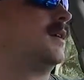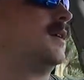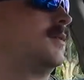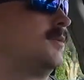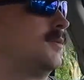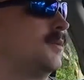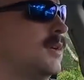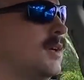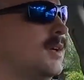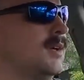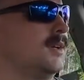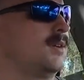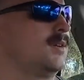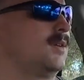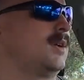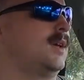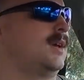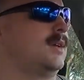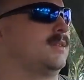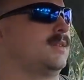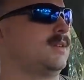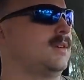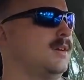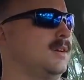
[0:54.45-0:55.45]
We're gonna go
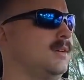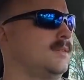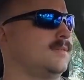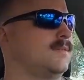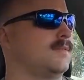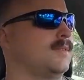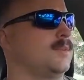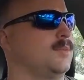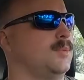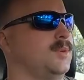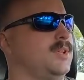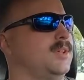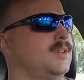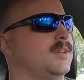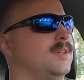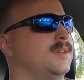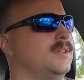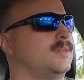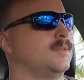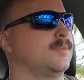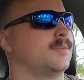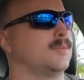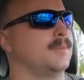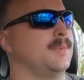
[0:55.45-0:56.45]
down there for the
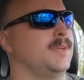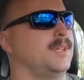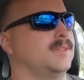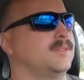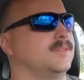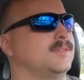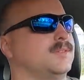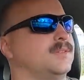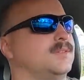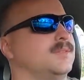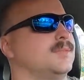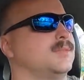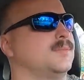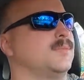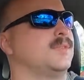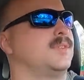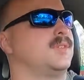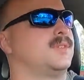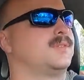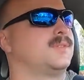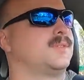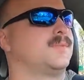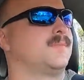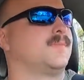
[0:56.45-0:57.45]
weekend. We're meeting
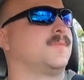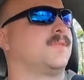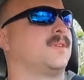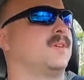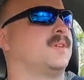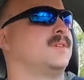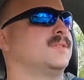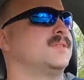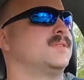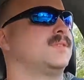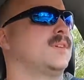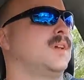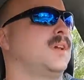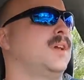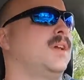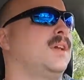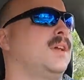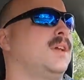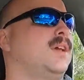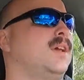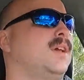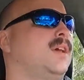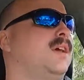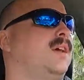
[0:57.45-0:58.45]
with some friends,
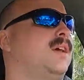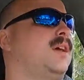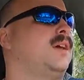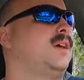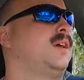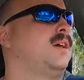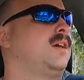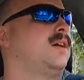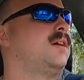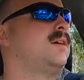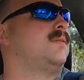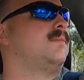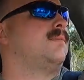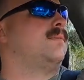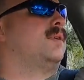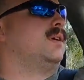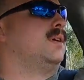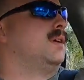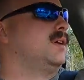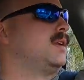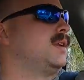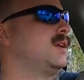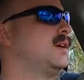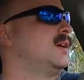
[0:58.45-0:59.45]

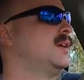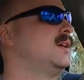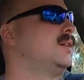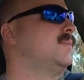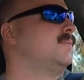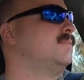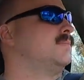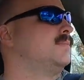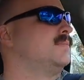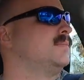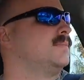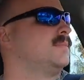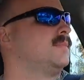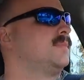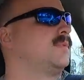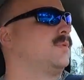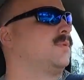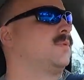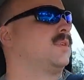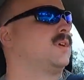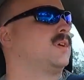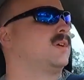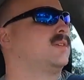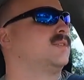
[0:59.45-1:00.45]
but
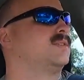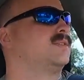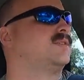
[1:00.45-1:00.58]
we're gonna